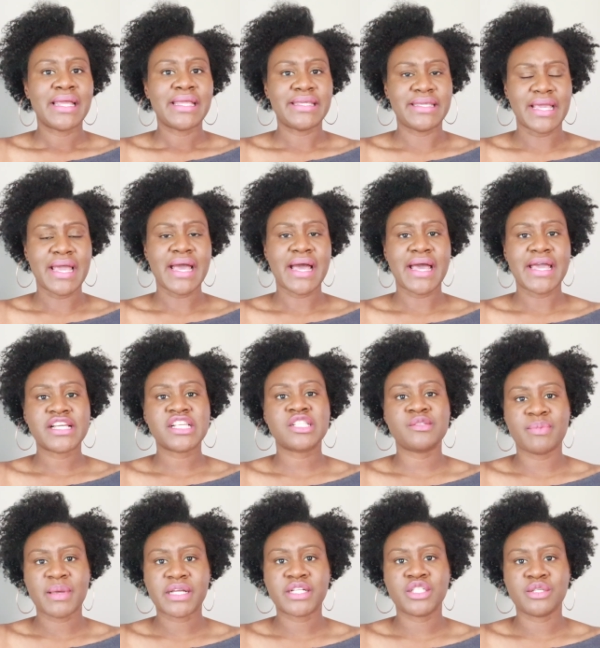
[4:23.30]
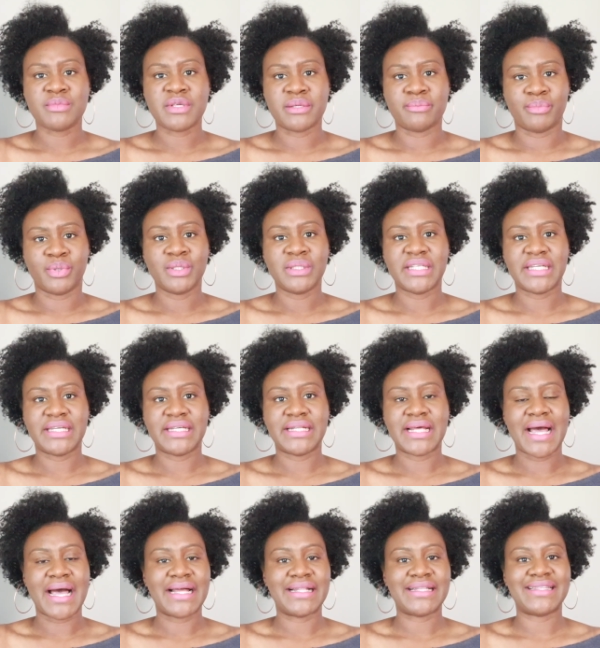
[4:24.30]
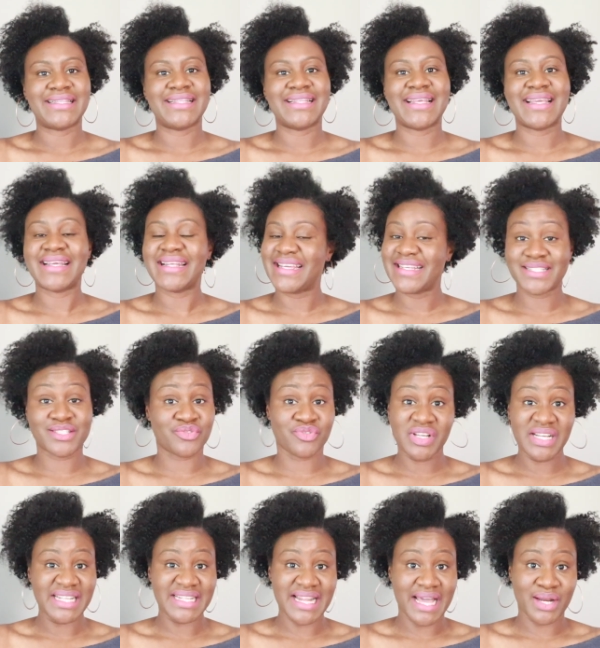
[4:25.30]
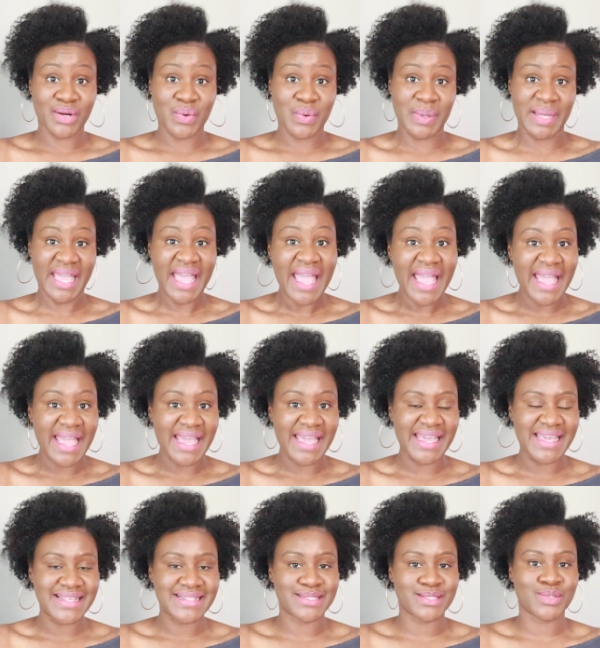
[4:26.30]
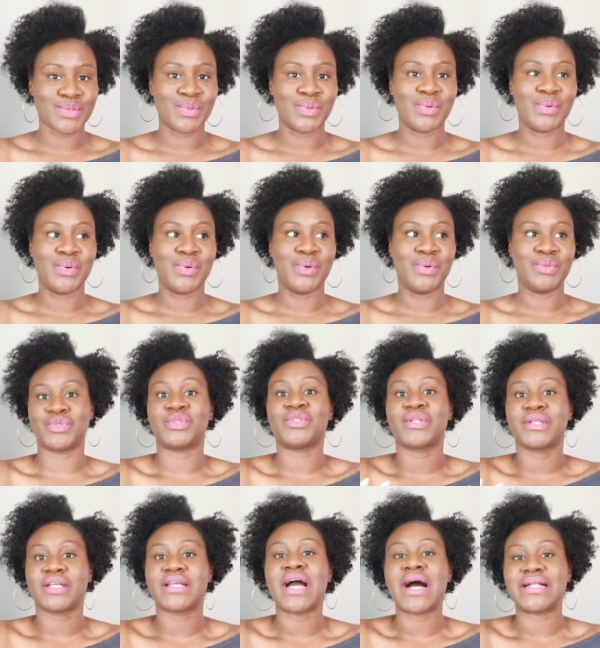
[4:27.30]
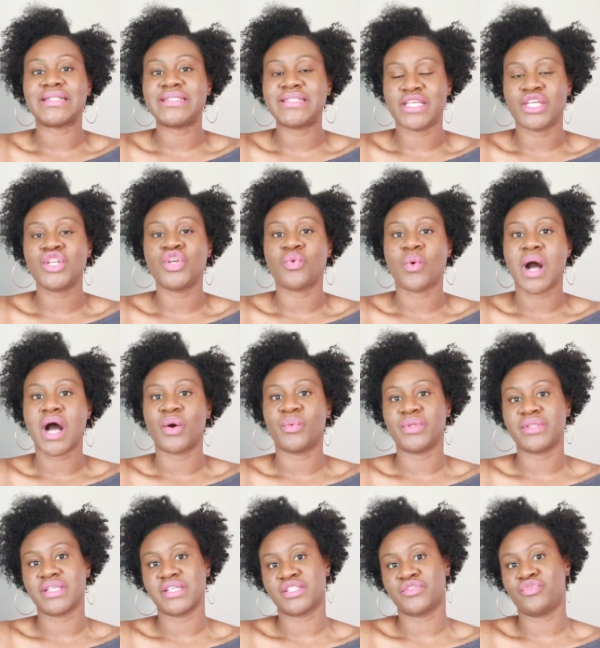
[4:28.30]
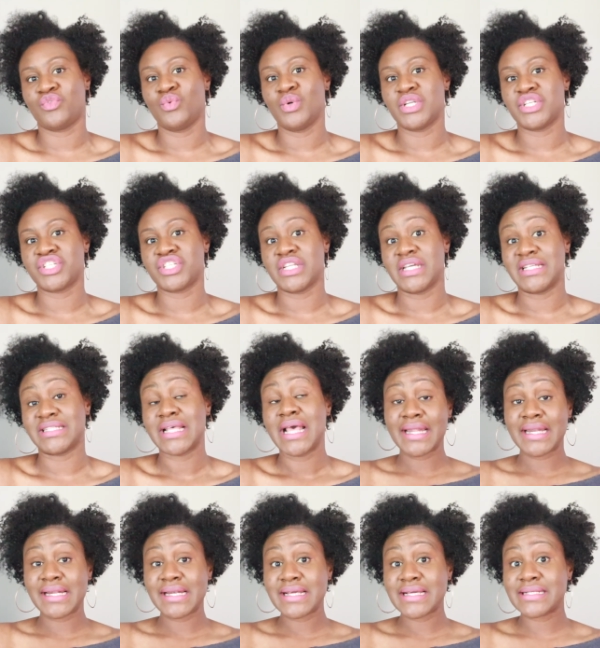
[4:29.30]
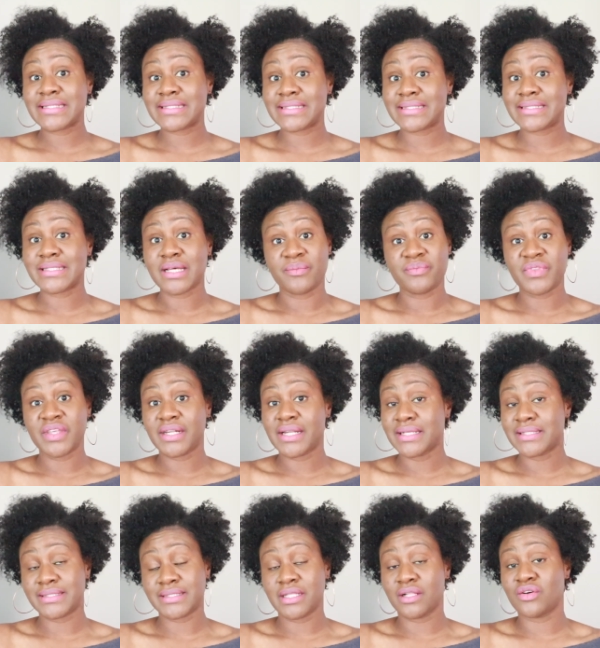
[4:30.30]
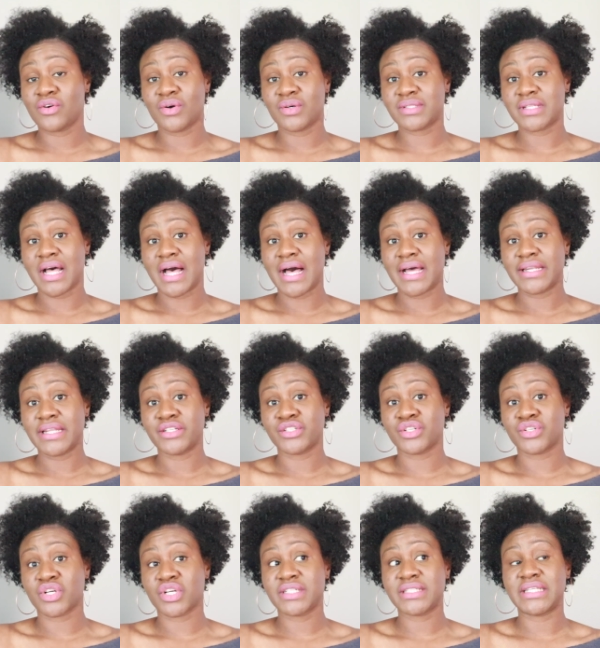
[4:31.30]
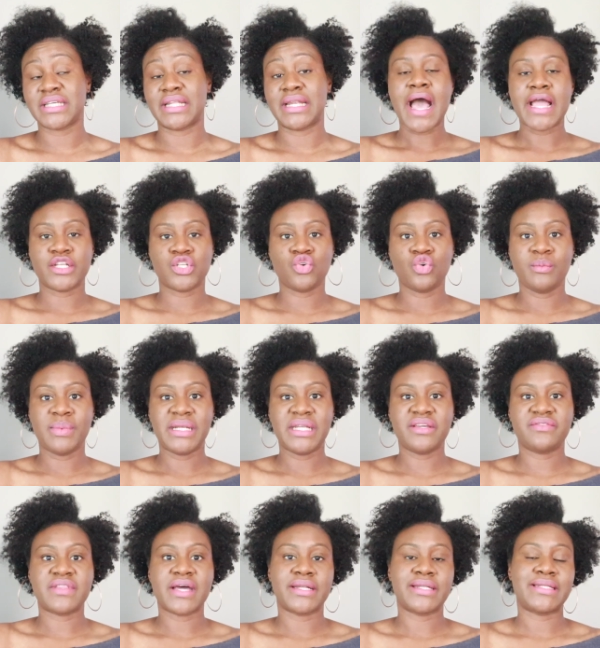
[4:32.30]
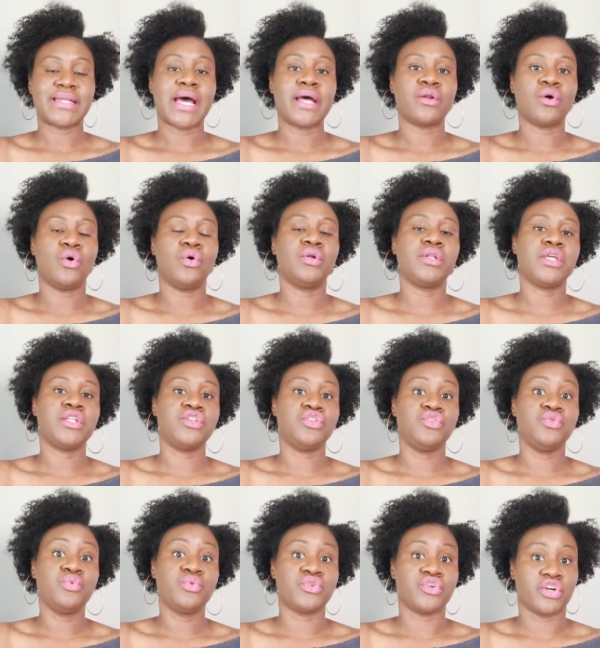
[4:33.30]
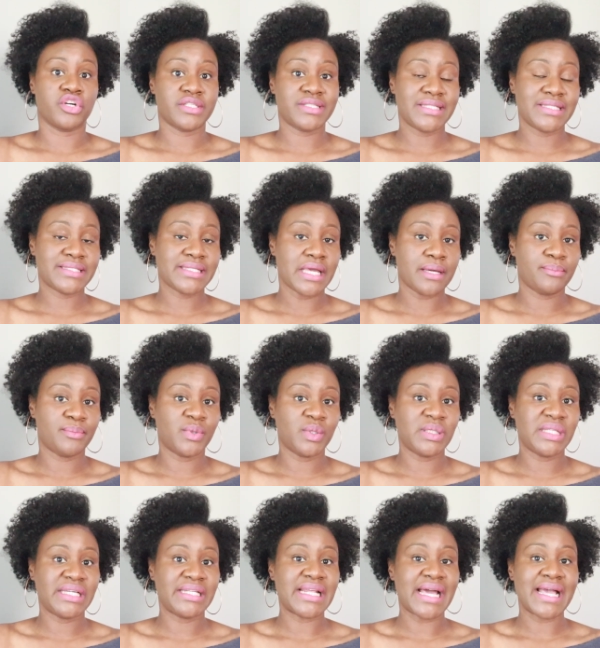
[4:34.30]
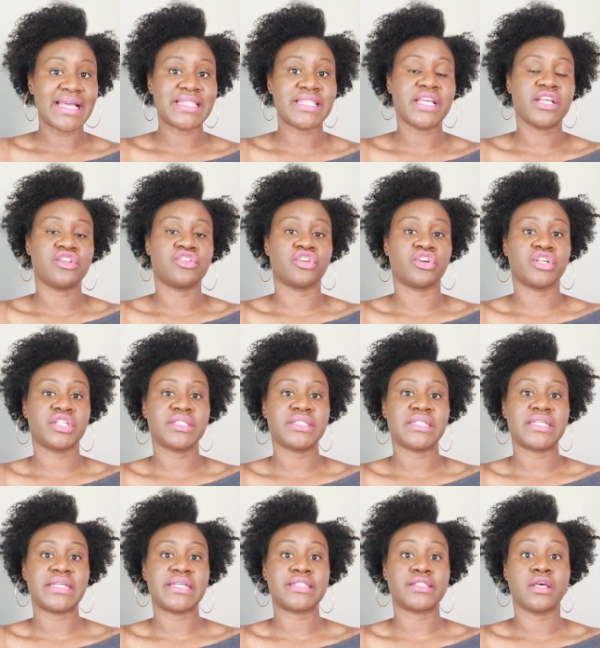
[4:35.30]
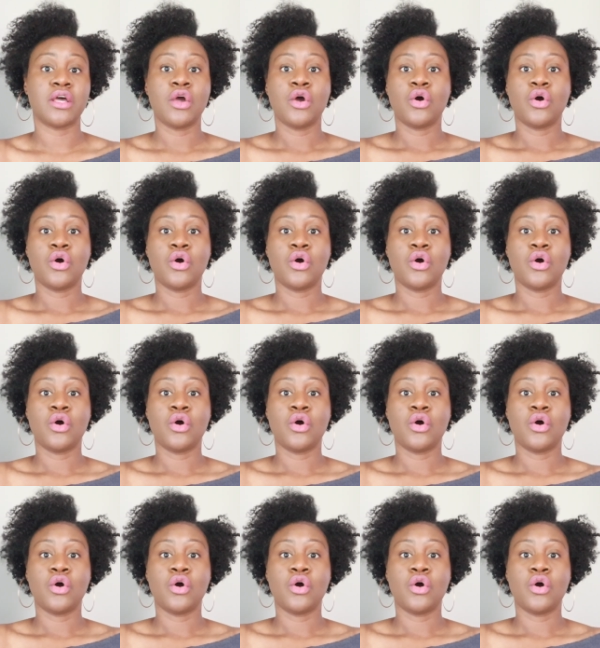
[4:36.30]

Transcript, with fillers: yeah, I expect to be bullied and it's really not okay to, to continue on with this foolishness. And it is something that still goes on into nursing. I do believe that not only new nurses get bullied, I think nurses